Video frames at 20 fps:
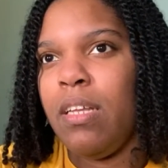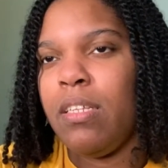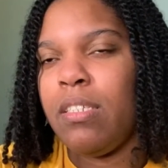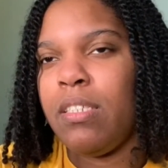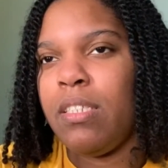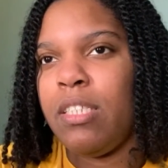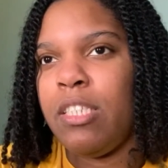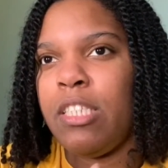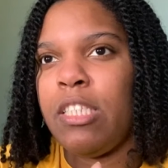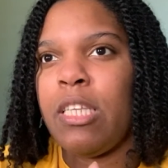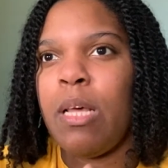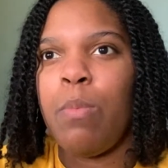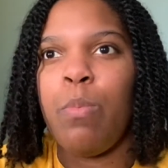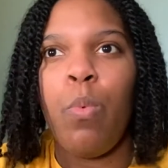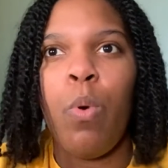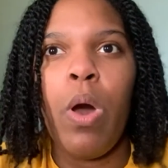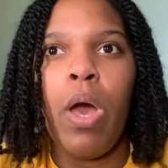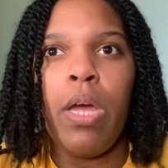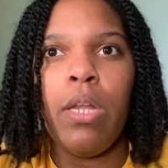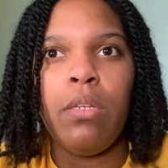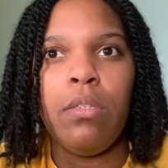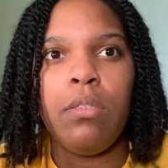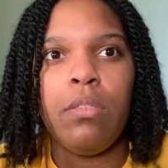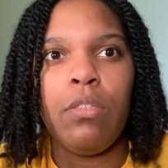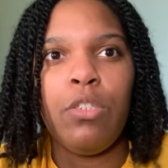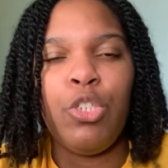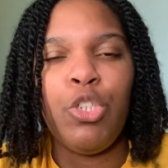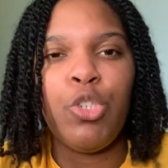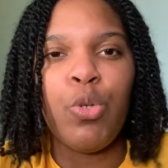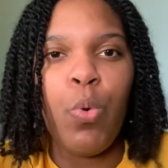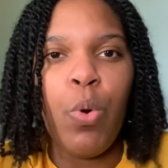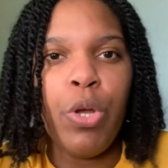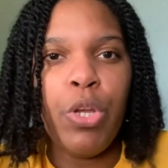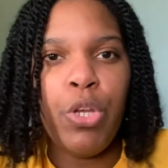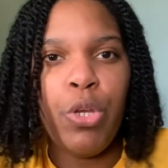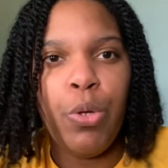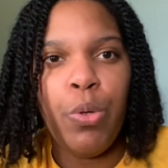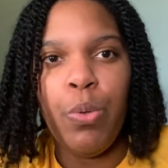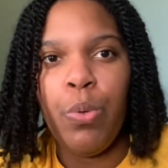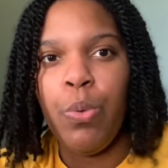someone showing
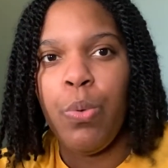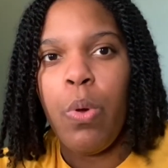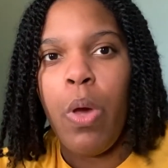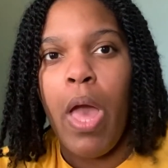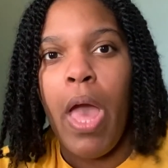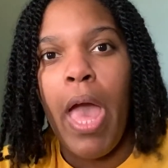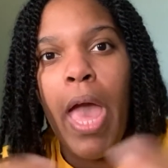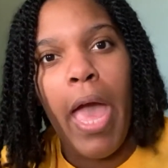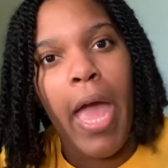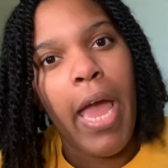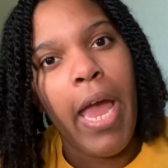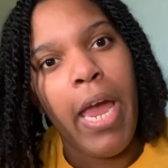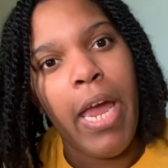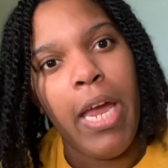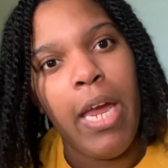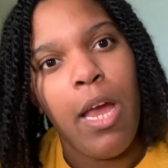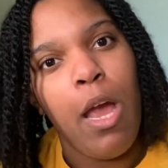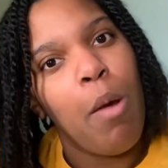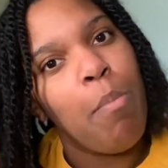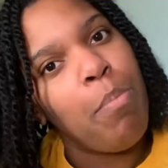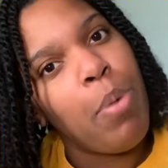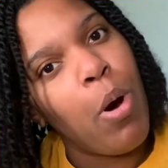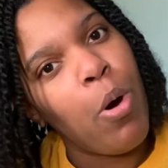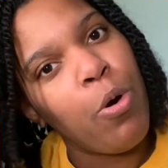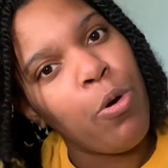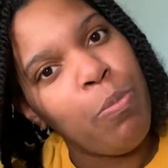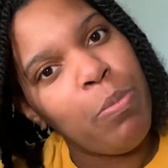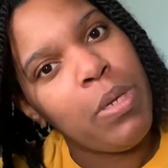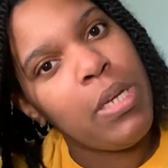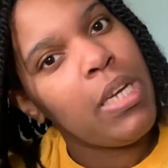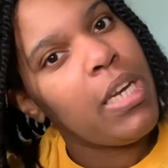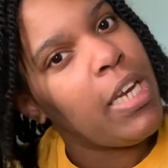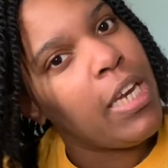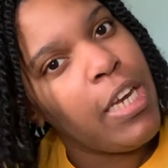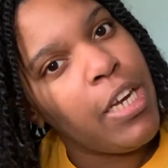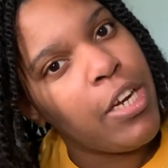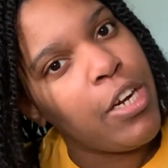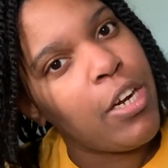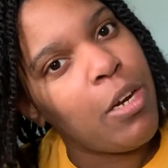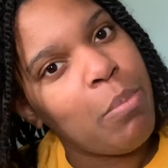you, hey, poke me
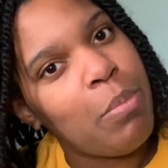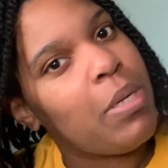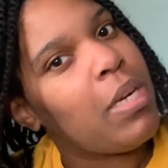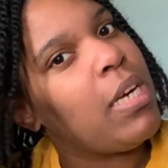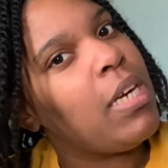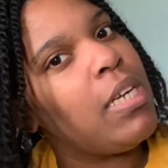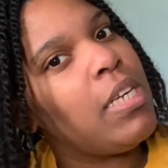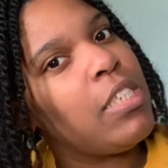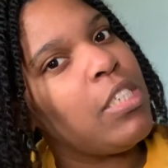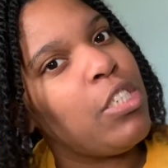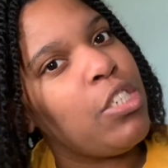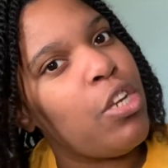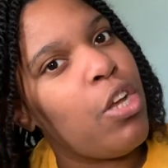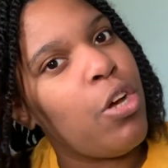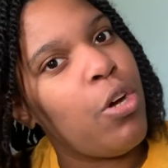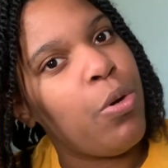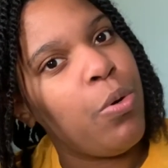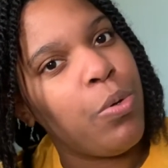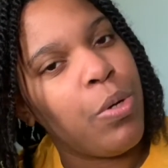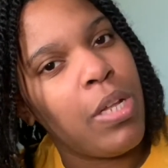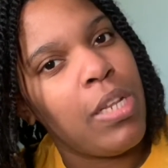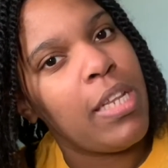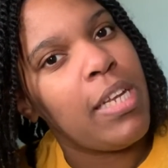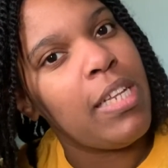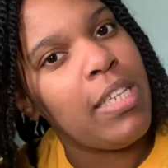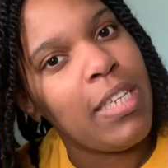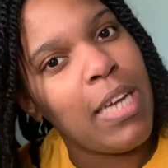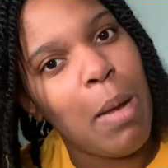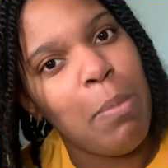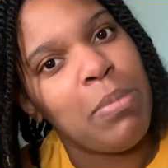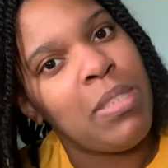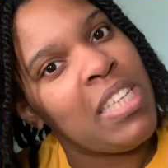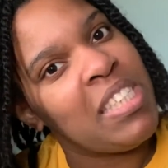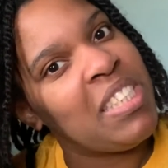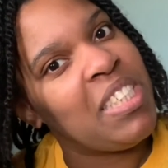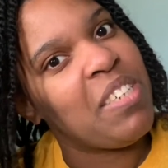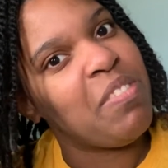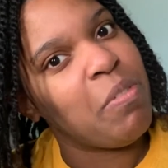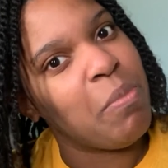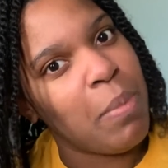here because, clearly I'm
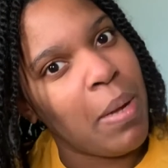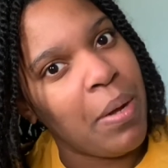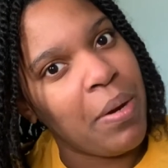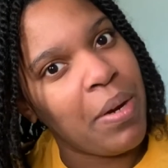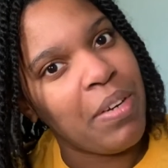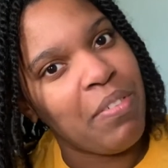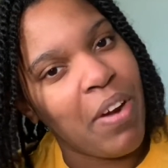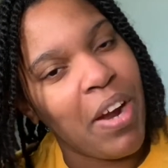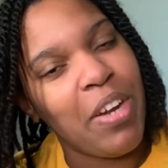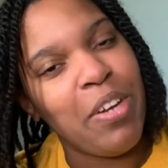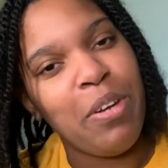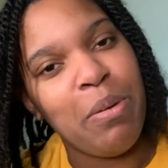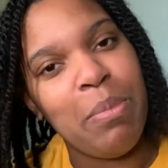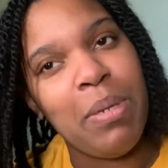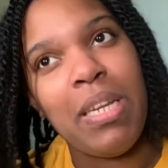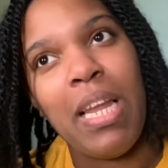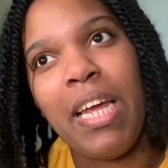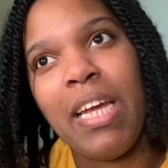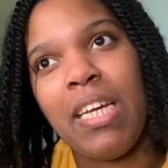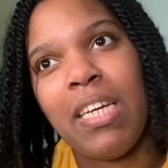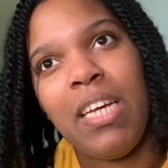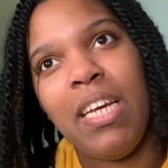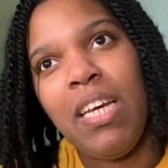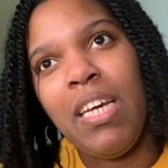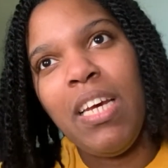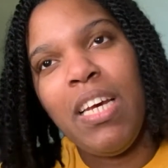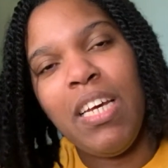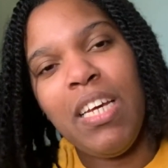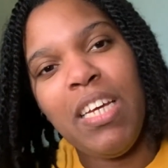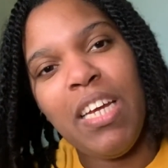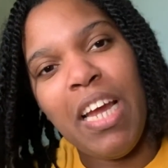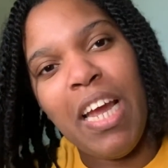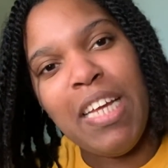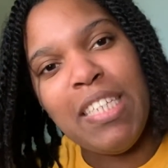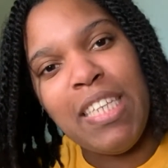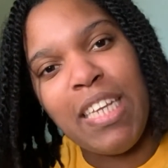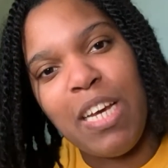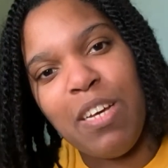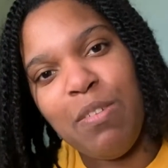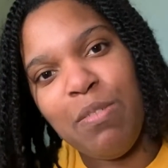sensitive about it, right? You know what I mean? Like,
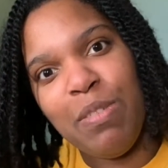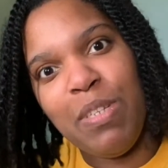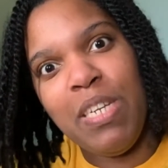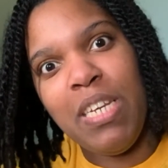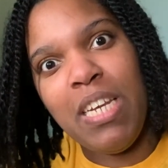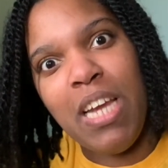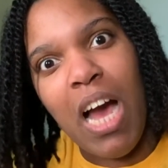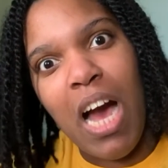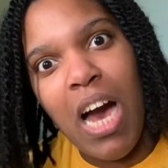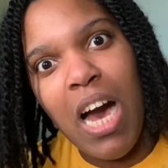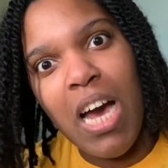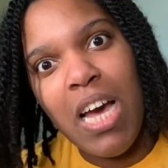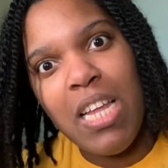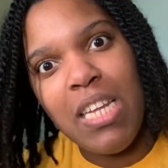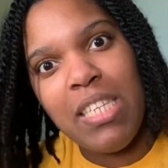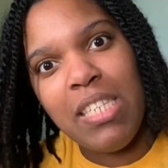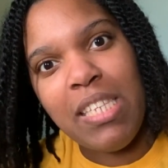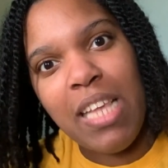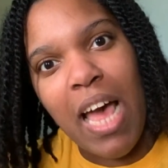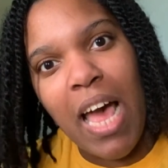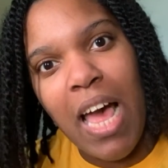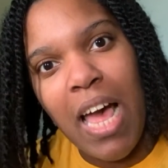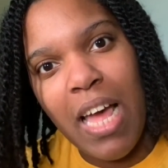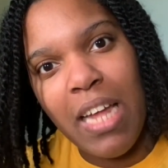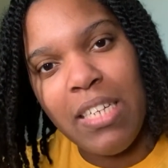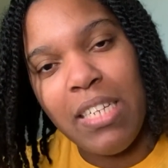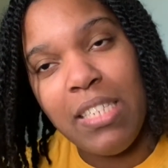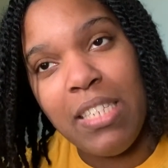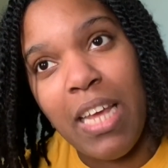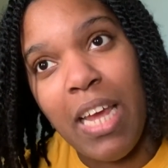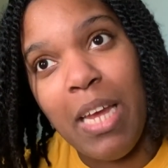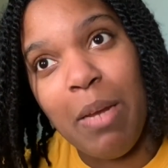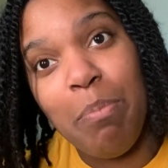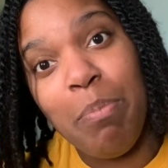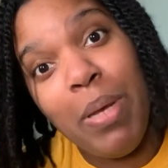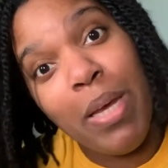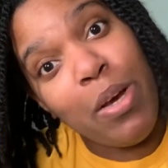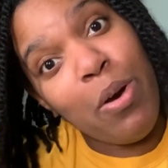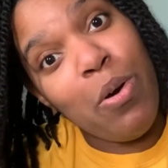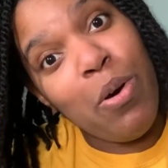it's like a neon sign to say,
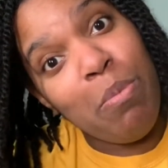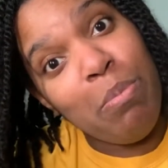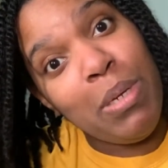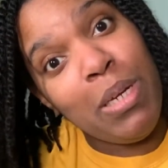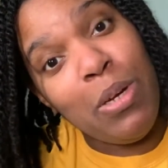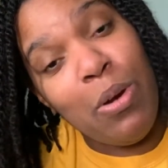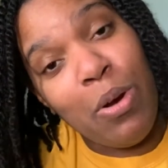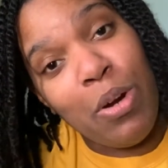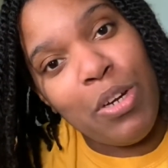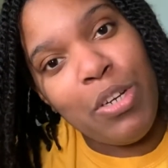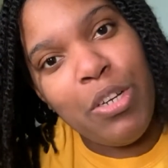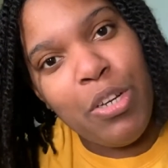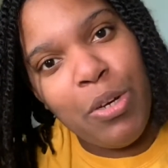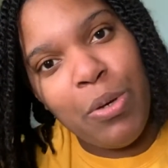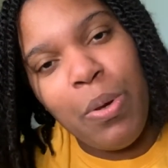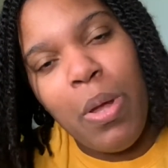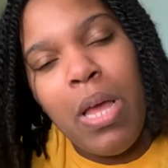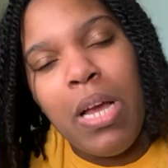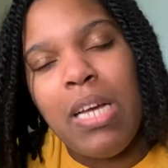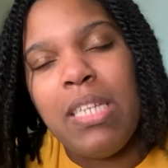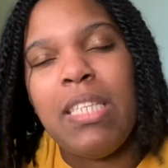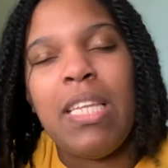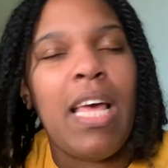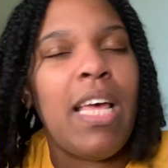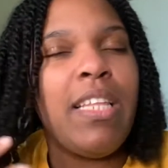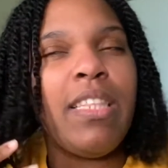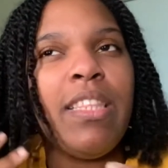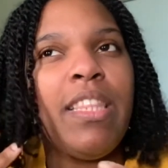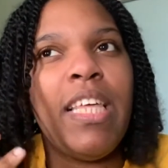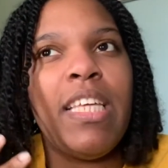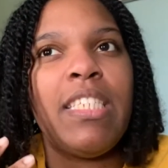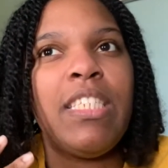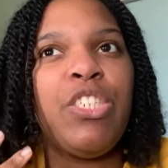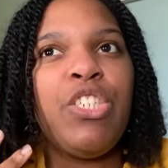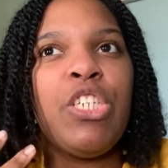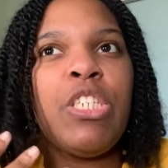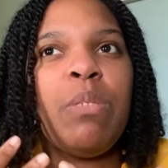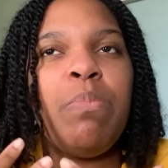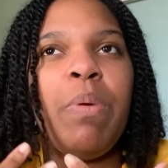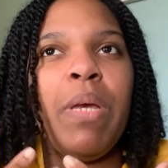pick on me, or, because this,
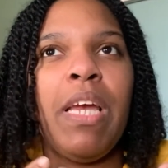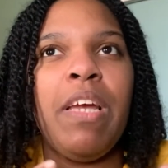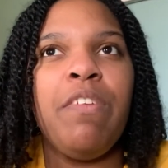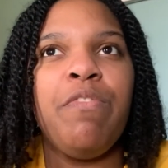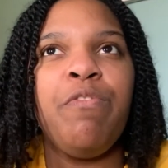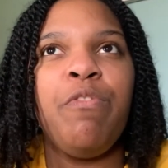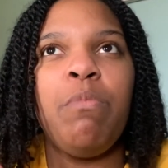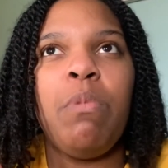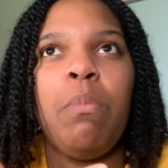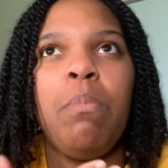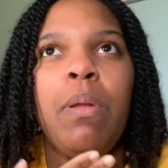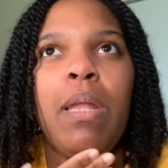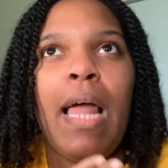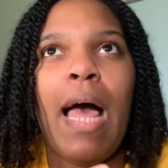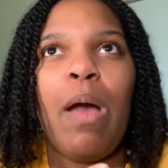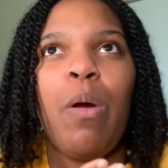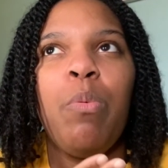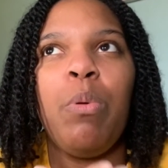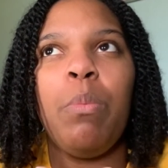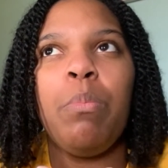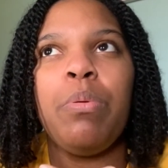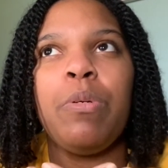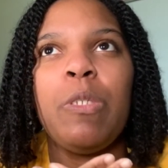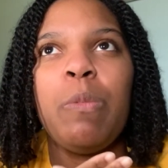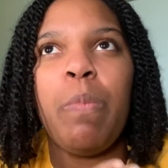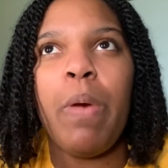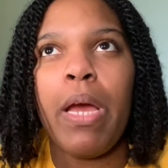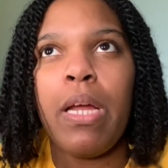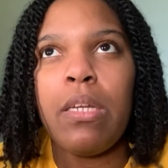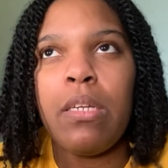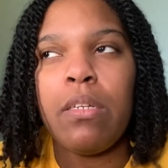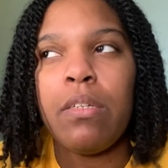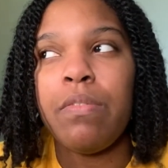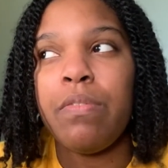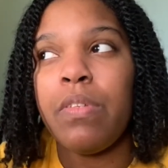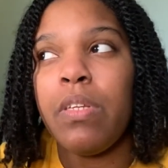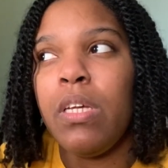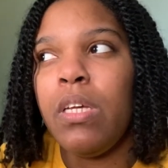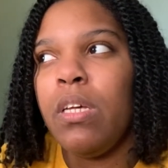just being from a Black woman perspective,